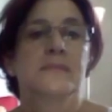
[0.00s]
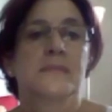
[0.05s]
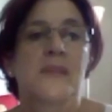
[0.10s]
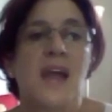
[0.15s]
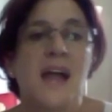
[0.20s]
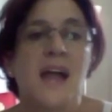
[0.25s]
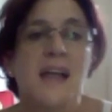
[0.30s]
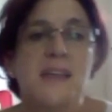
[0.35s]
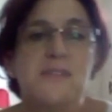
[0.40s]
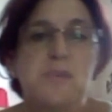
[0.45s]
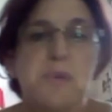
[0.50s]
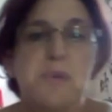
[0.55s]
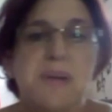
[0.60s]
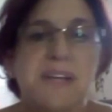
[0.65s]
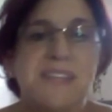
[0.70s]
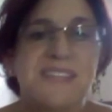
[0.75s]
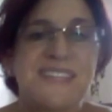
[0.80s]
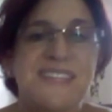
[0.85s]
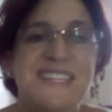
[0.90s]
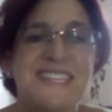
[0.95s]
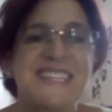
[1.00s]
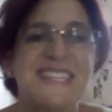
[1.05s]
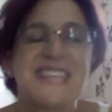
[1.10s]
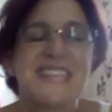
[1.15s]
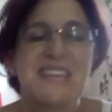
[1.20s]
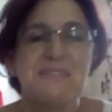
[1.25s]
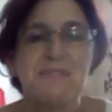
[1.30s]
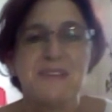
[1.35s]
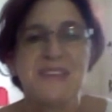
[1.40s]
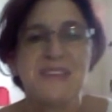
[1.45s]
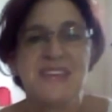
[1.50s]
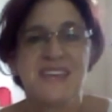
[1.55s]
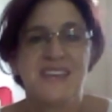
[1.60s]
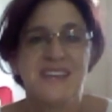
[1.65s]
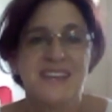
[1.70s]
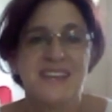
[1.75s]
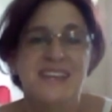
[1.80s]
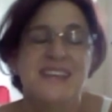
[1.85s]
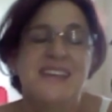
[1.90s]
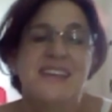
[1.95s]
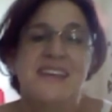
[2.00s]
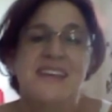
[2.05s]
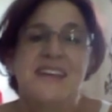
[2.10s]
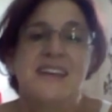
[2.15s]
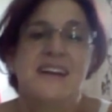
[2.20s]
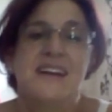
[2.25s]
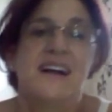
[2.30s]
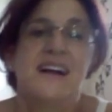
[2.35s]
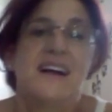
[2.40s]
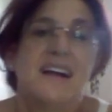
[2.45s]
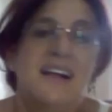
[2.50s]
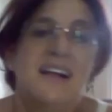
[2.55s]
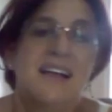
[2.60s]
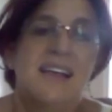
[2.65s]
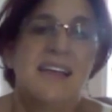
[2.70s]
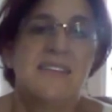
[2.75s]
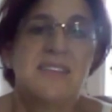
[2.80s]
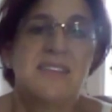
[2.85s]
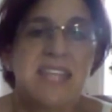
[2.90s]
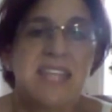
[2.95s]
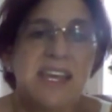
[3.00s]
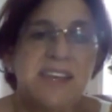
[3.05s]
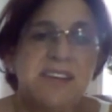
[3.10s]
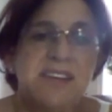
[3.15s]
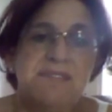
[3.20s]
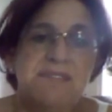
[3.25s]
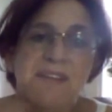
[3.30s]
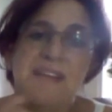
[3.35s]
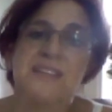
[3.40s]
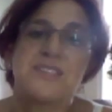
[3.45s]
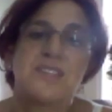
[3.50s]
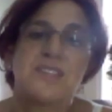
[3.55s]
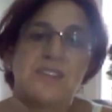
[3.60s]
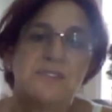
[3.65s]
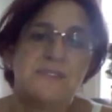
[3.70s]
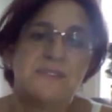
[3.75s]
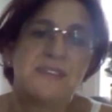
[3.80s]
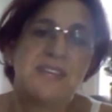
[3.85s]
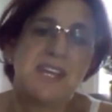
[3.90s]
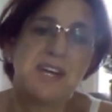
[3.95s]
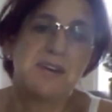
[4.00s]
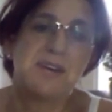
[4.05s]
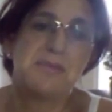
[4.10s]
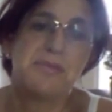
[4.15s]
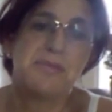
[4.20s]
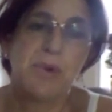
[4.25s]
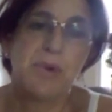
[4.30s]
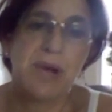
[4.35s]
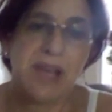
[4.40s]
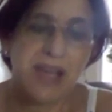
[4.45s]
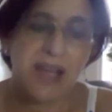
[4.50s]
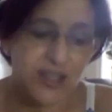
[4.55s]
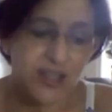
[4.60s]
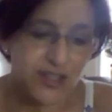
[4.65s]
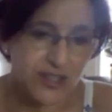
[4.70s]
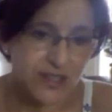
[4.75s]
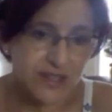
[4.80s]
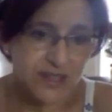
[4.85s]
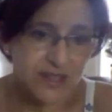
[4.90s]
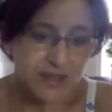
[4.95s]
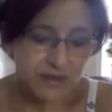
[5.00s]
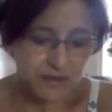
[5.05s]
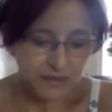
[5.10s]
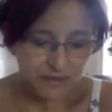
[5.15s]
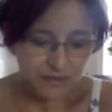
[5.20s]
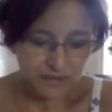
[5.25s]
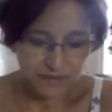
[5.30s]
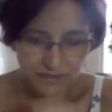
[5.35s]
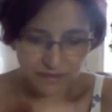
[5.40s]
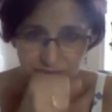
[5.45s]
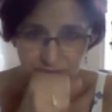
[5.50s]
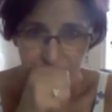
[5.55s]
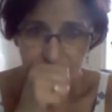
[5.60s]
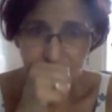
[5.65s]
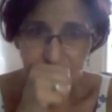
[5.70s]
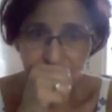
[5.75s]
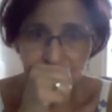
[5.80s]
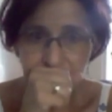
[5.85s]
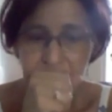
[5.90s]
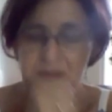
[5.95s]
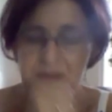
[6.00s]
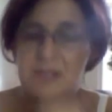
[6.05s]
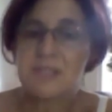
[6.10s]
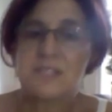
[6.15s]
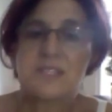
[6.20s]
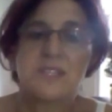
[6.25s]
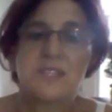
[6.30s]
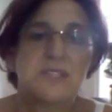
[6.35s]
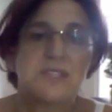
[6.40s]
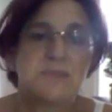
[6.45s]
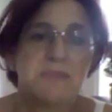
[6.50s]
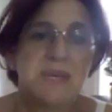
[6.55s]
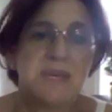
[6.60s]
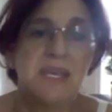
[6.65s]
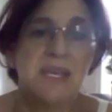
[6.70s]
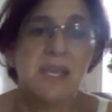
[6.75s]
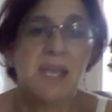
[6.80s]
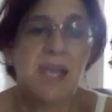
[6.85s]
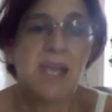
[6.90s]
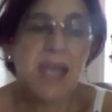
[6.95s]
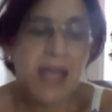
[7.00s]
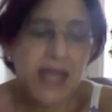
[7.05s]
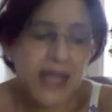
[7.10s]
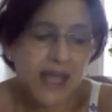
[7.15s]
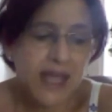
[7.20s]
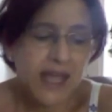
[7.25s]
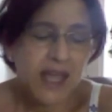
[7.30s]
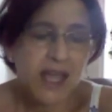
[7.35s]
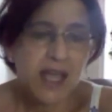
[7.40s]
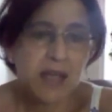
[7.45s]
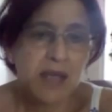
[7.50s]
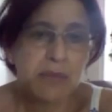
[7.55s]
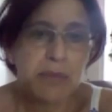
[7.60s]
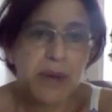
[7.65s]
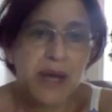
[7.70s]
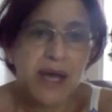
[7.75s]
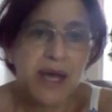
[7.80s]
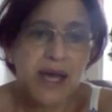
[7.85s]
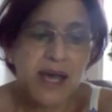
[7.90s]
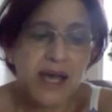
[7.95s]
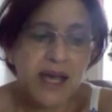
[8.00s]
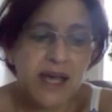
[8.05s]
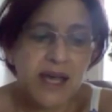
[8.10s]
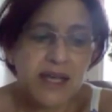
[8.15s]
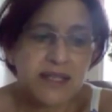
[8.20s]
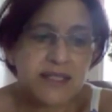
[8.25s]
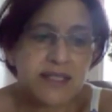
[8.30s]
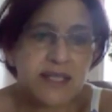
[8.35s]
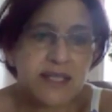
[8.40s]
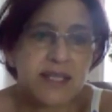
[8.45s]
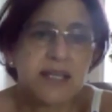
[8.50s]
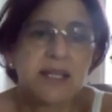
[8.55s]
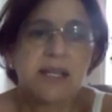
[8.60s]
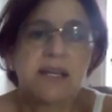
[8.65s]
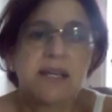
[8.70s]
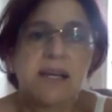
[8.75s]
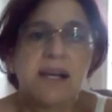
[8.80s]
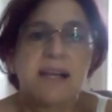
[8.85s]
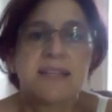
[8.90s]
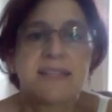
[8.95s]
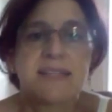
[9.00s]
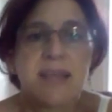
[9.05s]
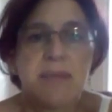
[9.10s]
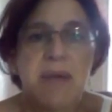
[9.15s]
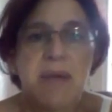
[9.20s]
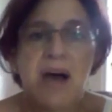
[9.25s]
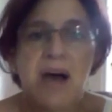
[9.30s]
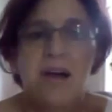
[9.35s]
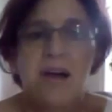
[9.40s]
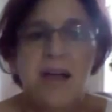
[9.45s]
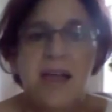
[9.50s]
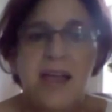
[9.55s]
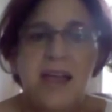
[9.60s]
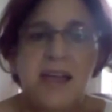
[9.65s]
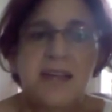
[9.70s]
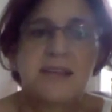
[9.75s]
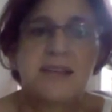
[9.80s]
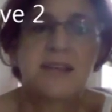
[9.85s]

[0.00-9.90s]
Hi everyone, this is Zeffy here. I haven't done a face-on video for ages, excuse me, but I somehow had